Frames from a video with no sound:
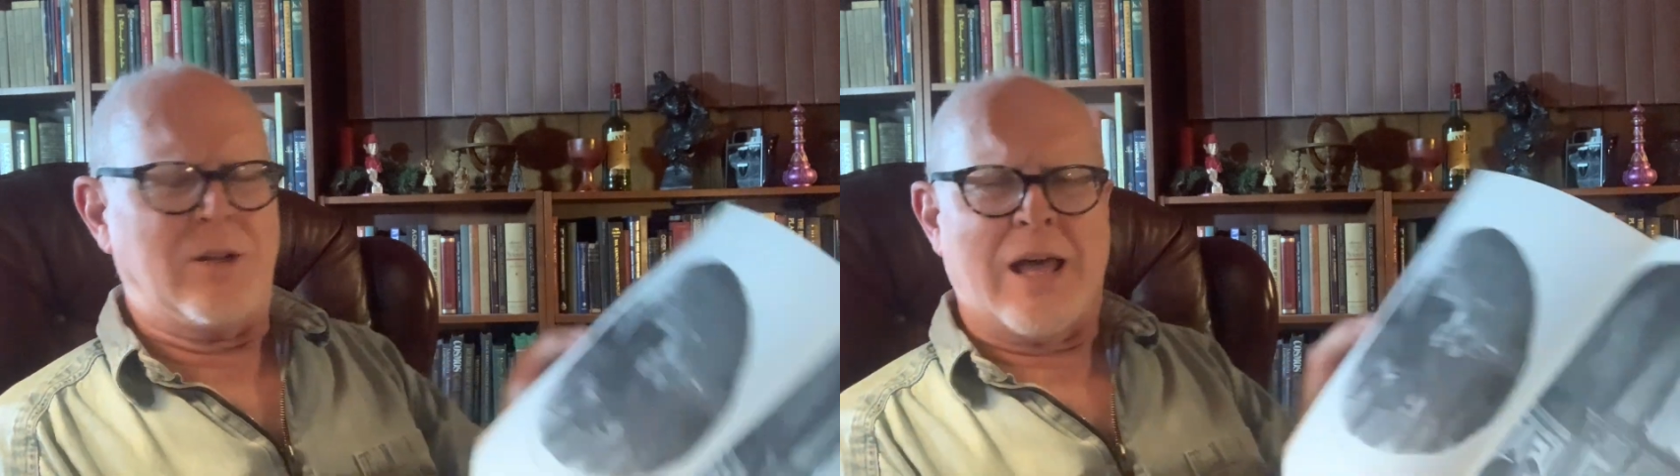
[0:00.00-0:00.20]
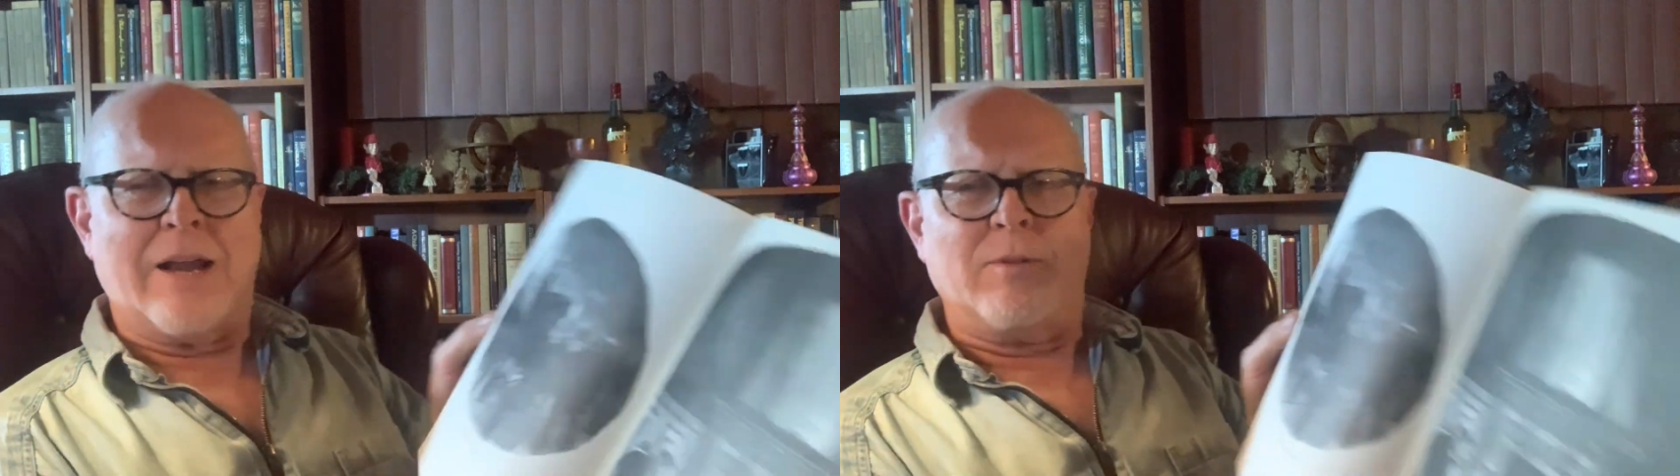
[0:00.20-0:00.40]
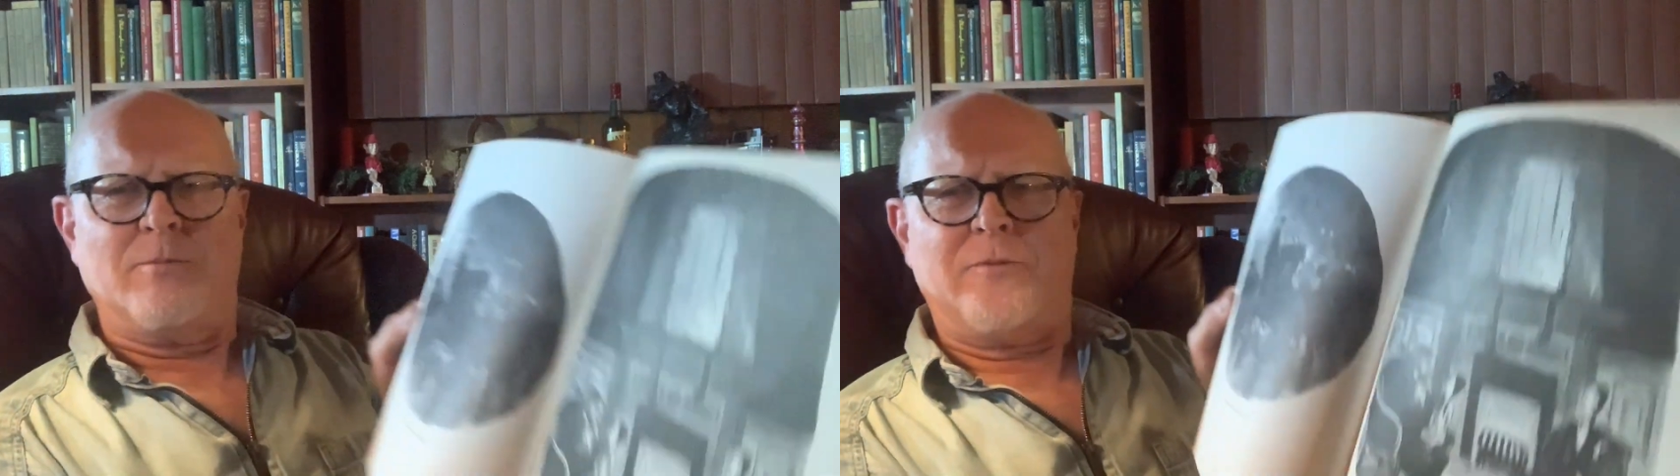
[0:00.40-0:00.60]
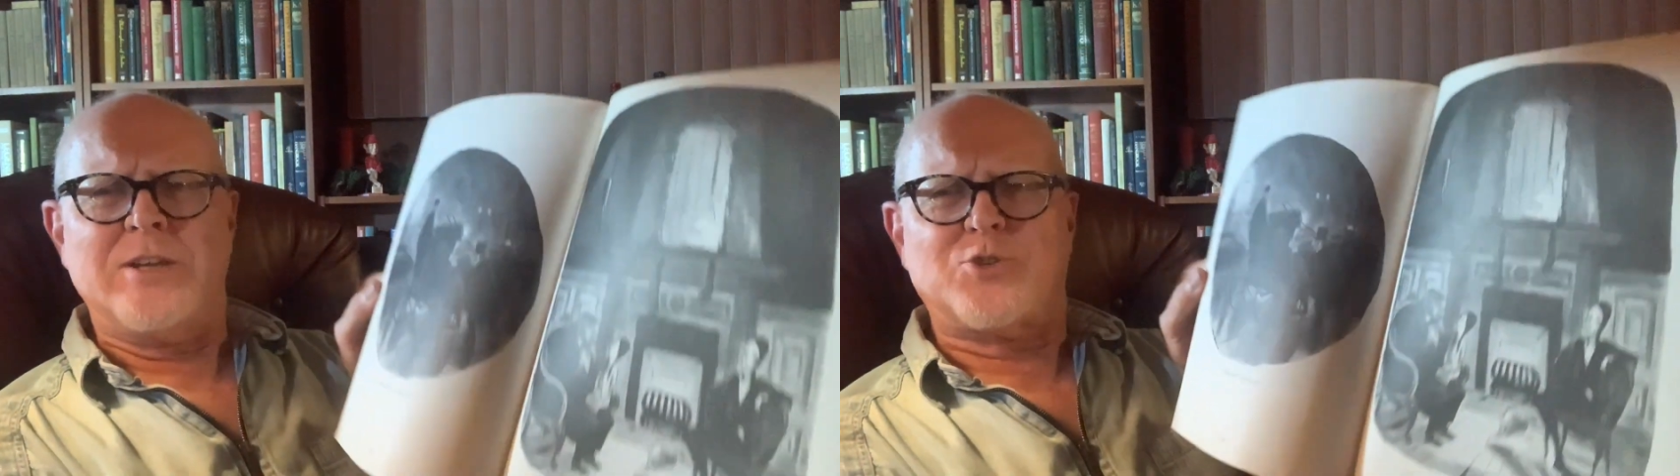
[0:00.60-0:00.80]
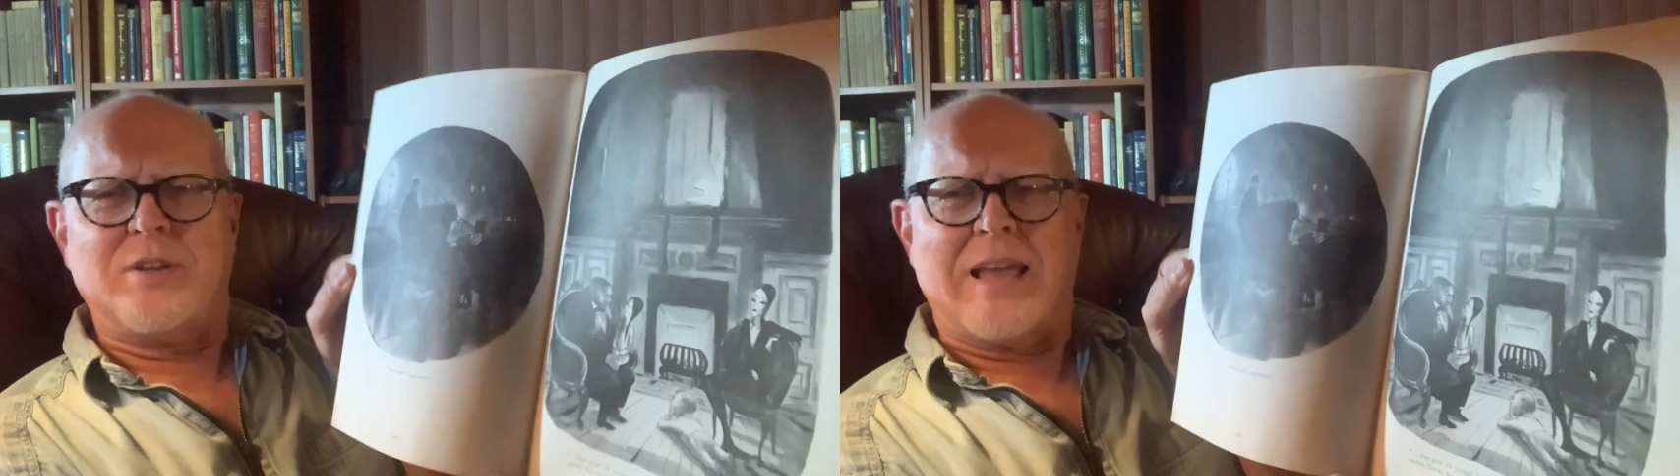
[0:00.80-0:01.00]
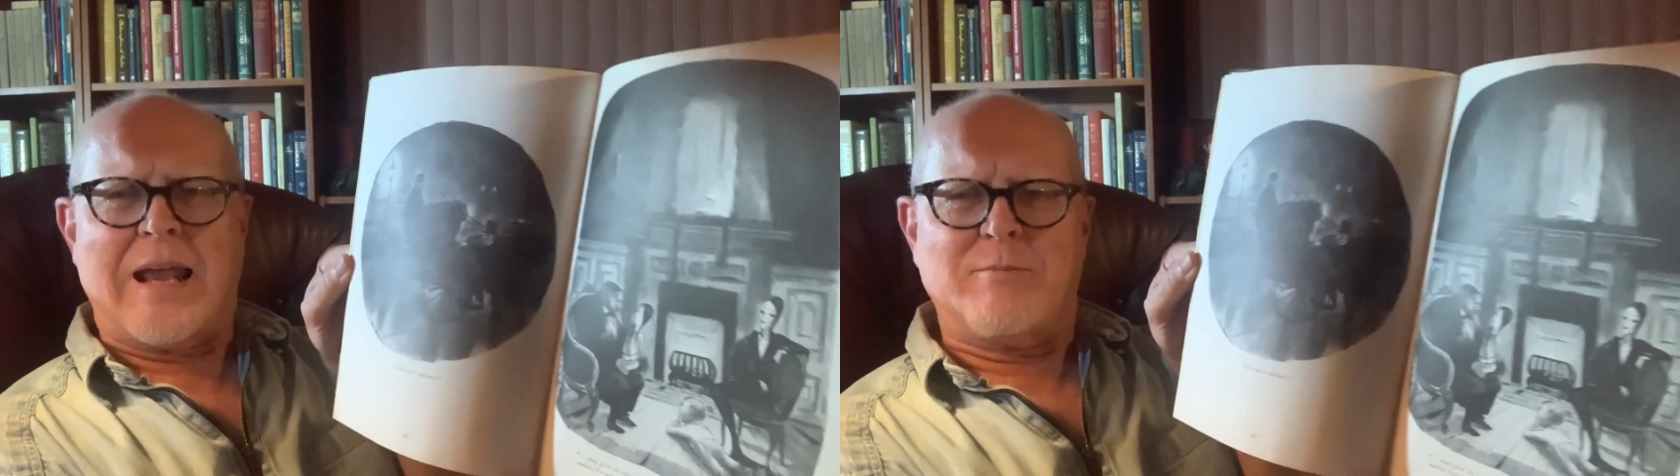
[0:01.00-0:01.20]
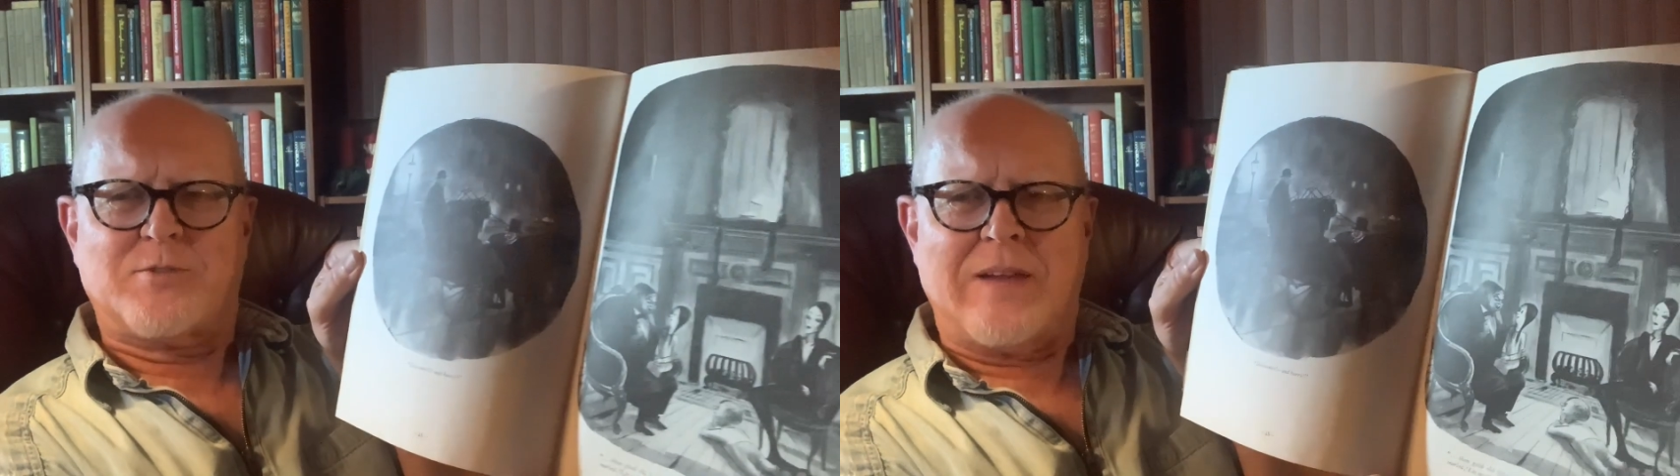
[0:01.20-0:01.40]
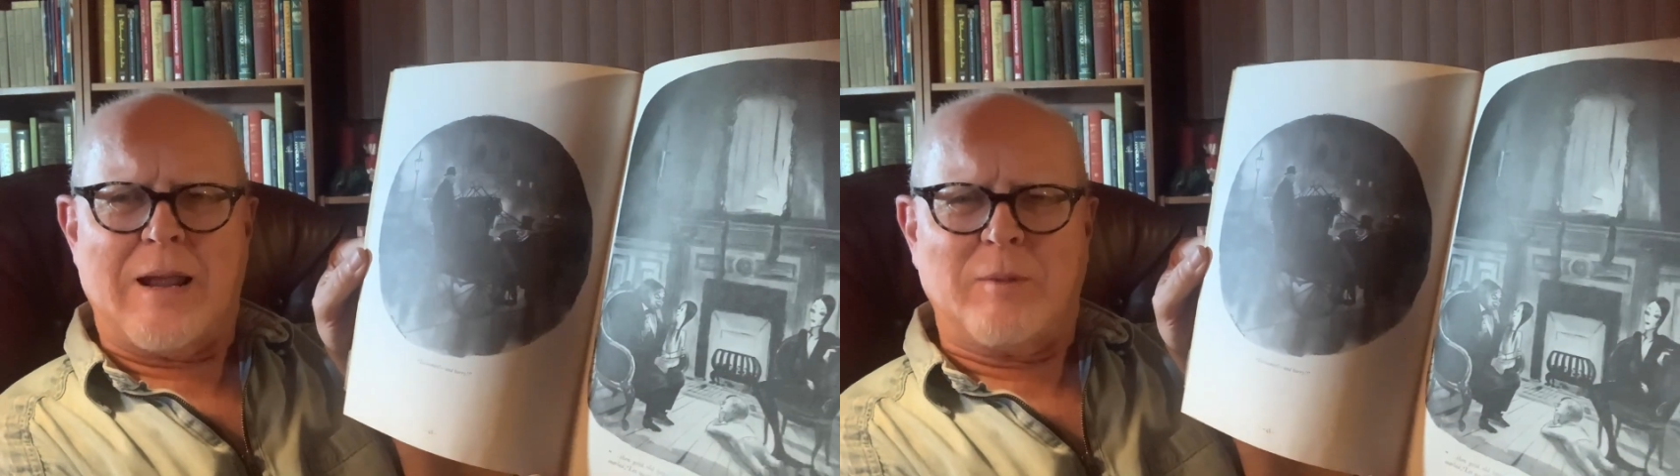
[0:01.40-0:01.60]
a lot of them featuring the Addams
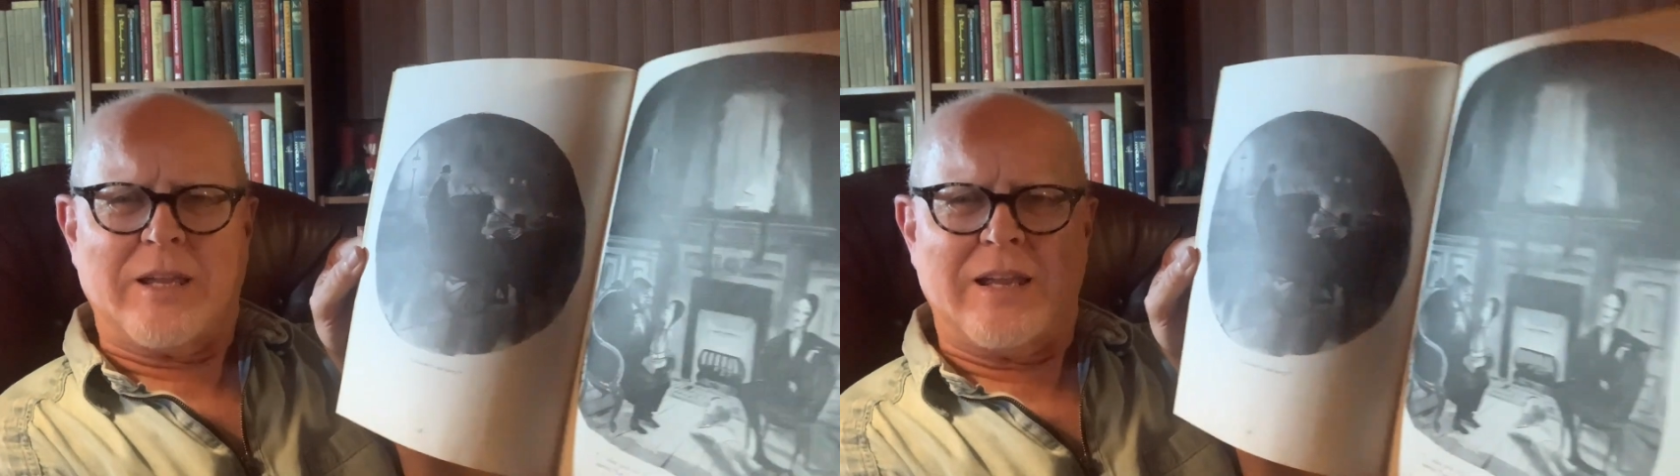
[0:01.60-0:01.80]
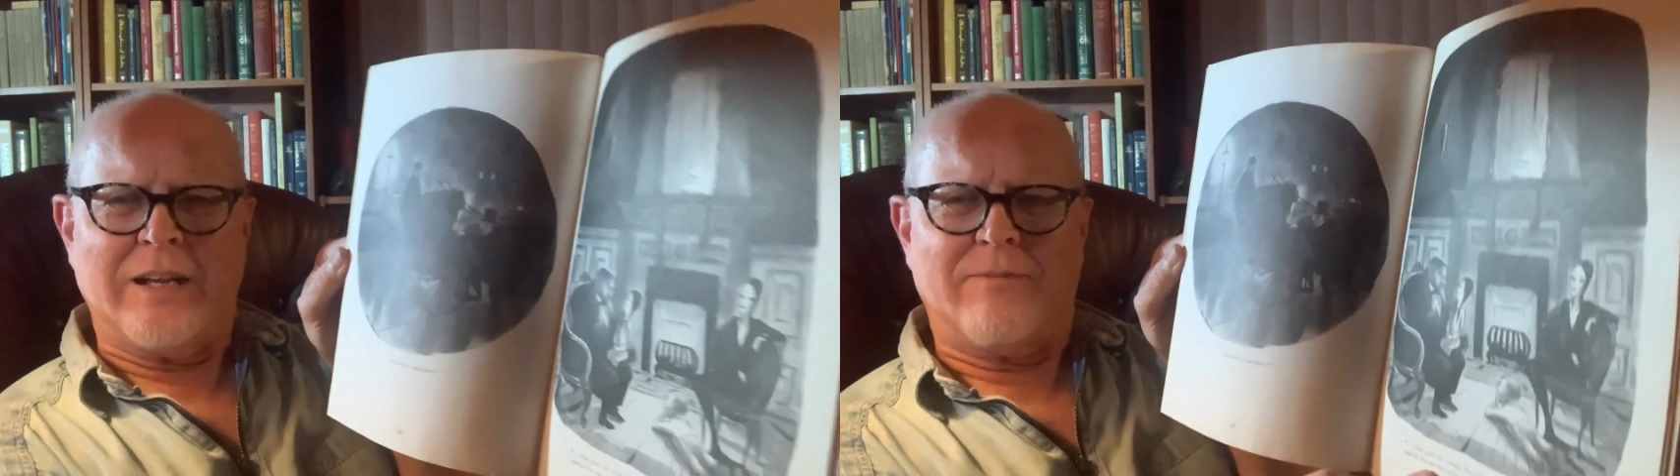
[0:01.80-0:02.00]
family.